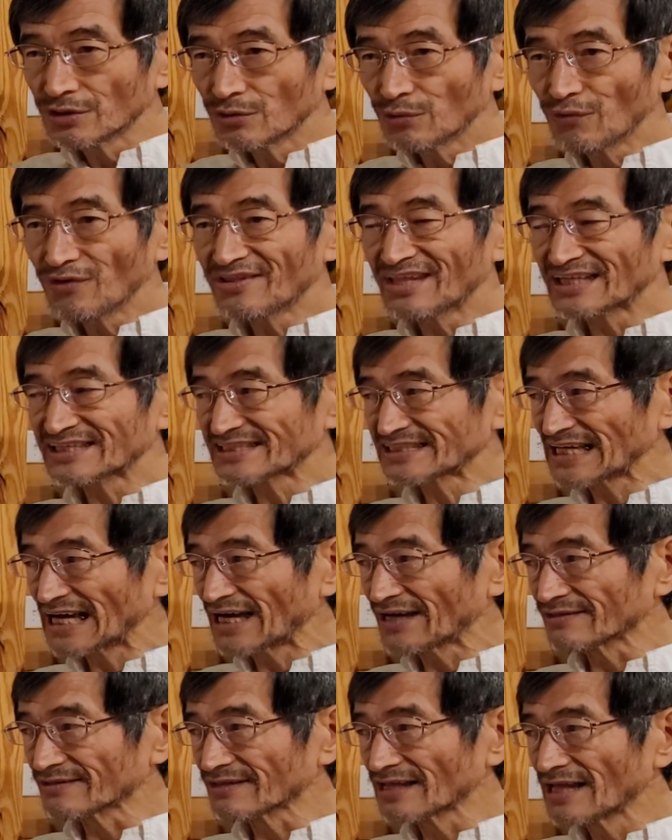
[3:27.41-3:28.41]
with the
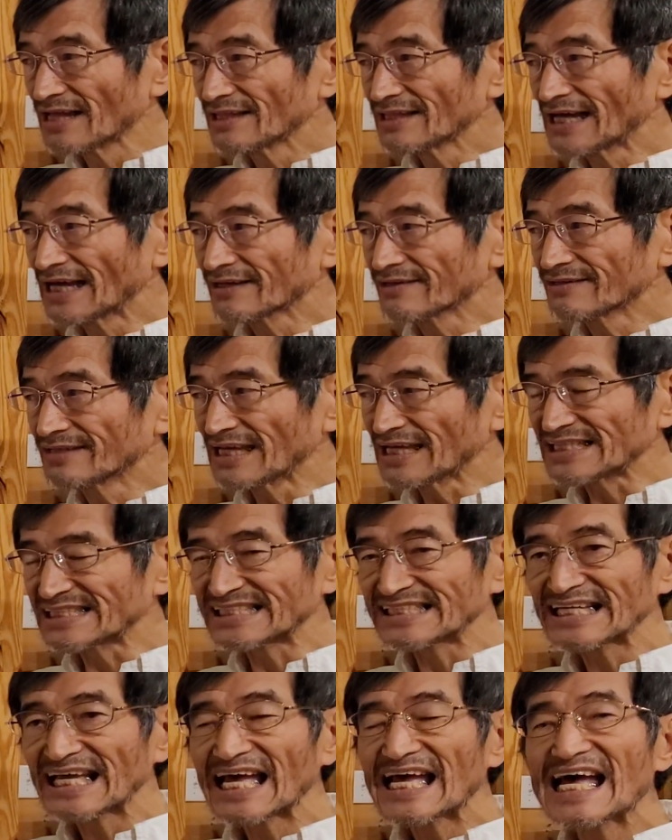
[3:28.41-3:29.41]
sound like
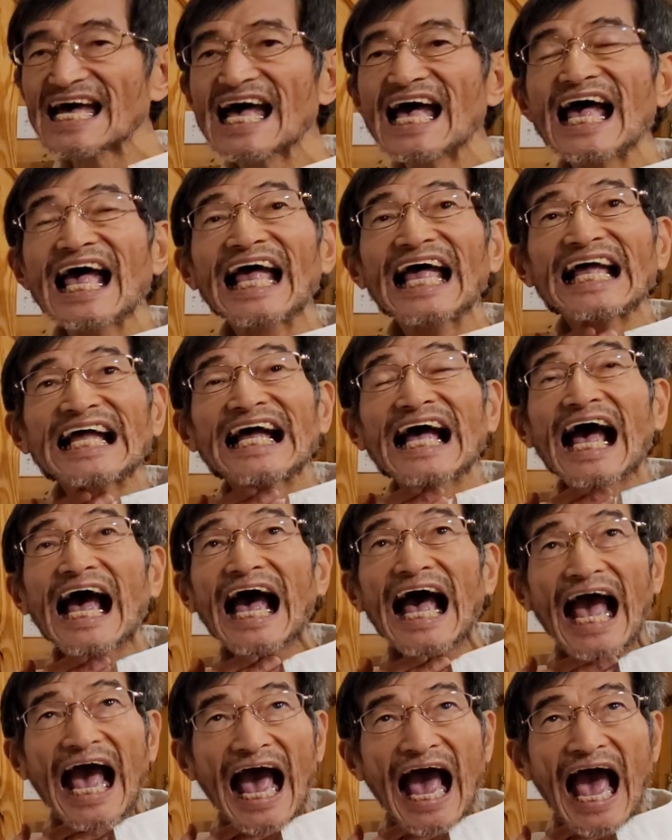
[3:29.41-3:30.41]
this.
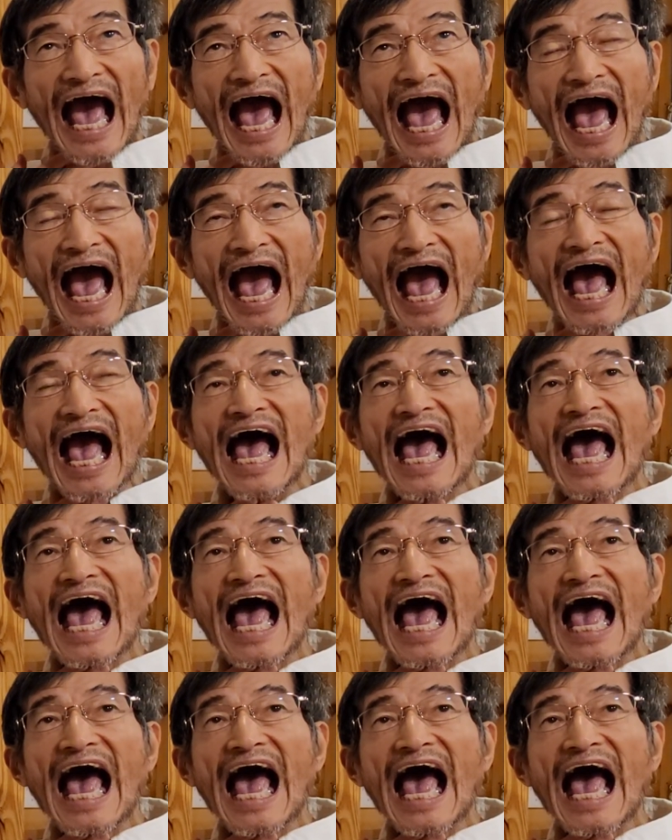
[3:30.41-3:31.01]
Mm,